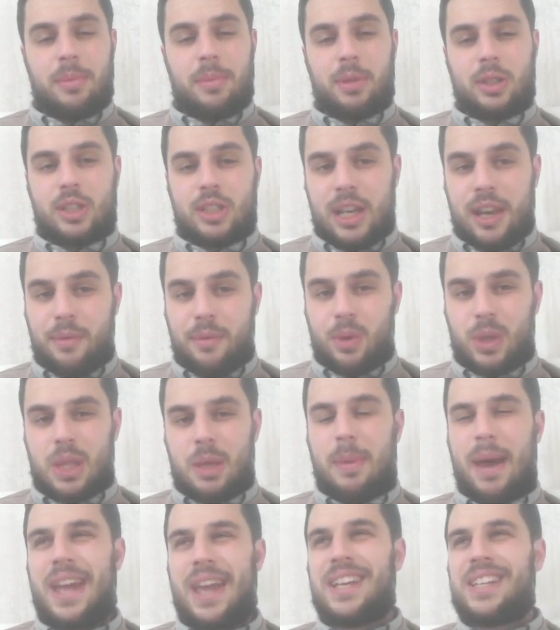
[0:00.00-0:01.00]
able to live with
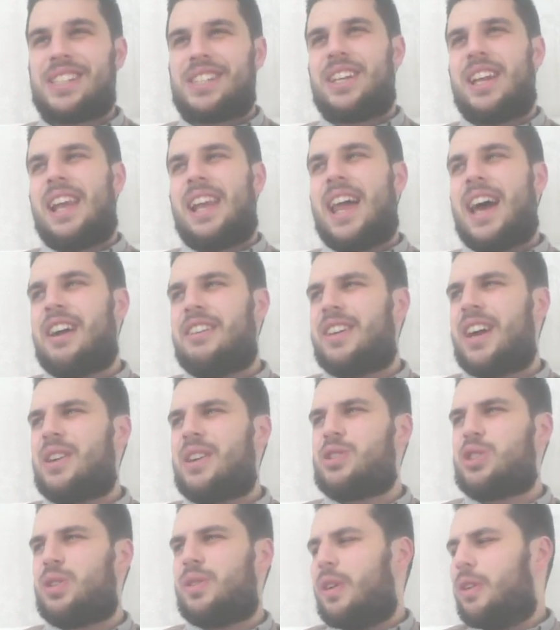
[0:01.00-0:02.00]
the pace in the latter
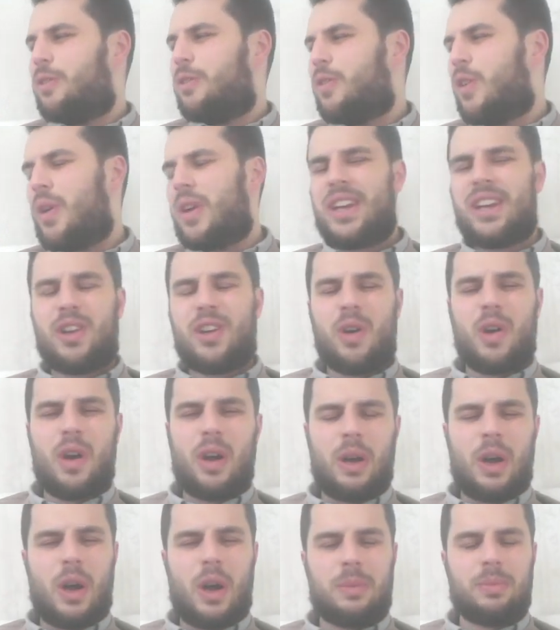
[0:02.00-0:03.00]
rounds of a fight. And
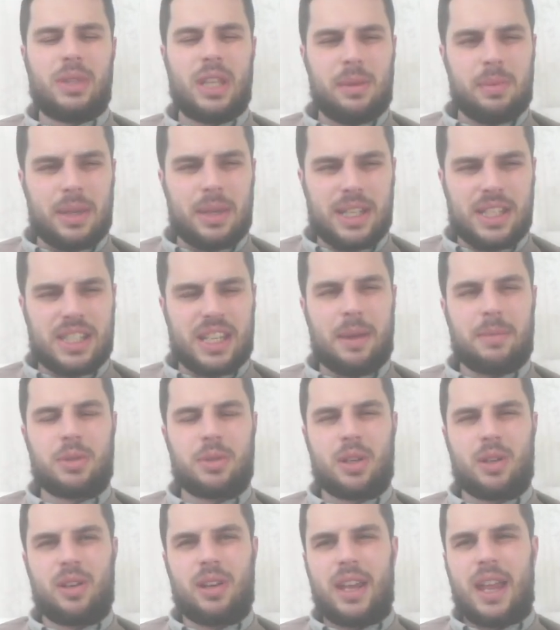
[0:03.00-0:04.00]
I'm deeply
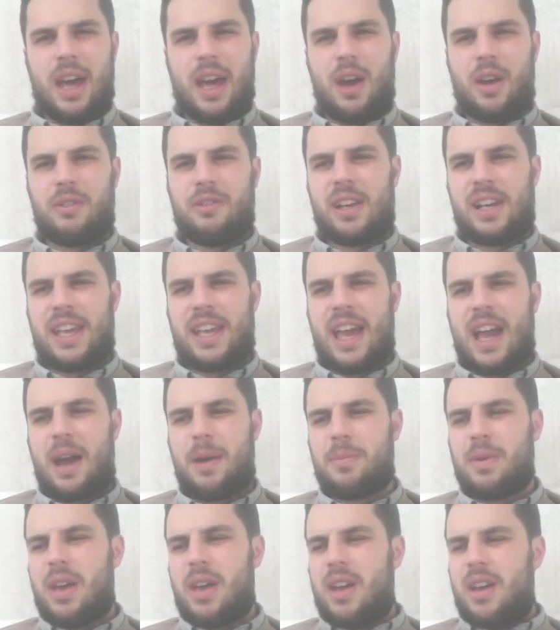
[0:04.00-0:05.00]
sceptical of that. I really
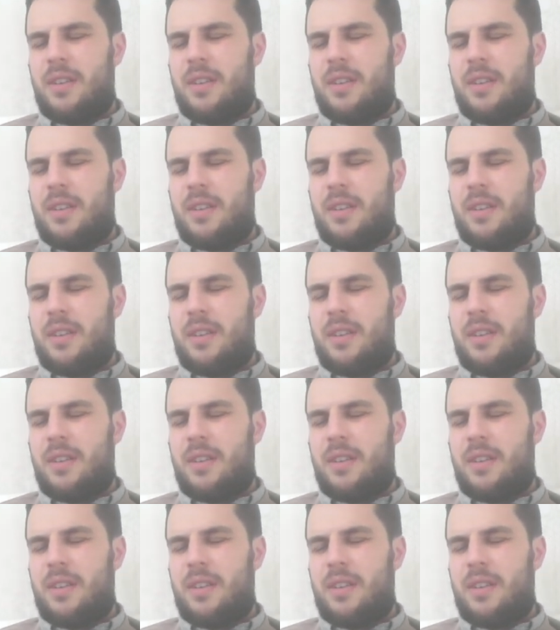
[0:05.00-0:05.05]
am.